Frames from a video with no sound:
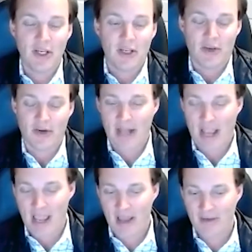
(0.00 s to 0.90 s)
You're going to
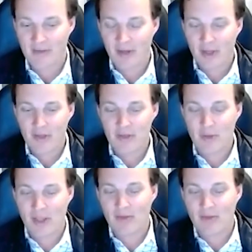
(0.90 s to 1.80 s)
have new
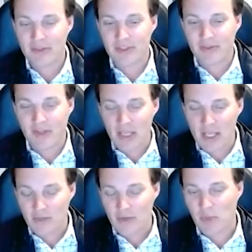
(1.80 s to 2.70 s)
levels of
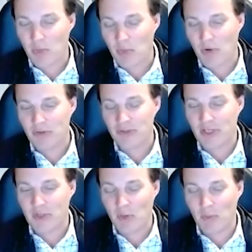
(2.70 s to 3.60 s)
electric propulsion
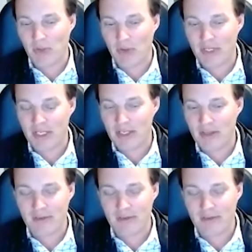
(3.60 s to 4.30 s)
and mobility.